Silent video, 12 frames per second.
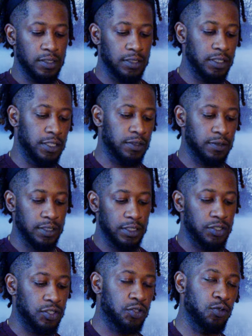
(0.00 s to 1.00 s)
Literally
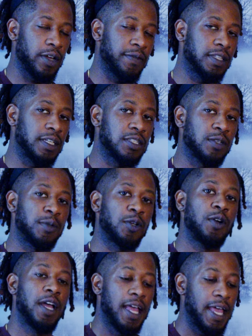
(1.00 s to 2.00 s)
just scoot it into the middle,
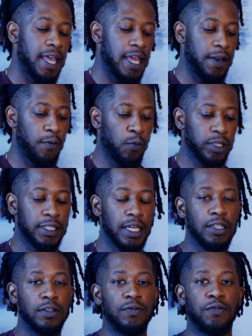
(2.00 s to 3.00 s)
and what
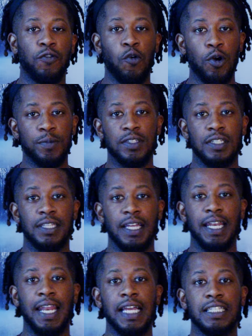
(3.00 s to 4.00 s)
that forms is that
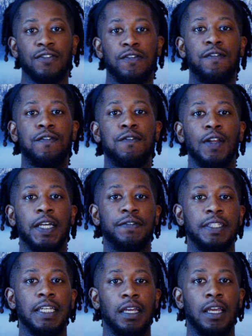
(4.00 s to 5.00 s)
nice
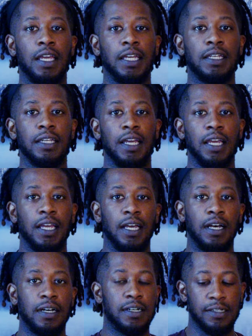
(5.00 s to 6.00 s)
fluffy egg.
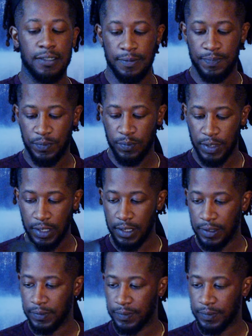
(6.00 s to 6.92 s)
But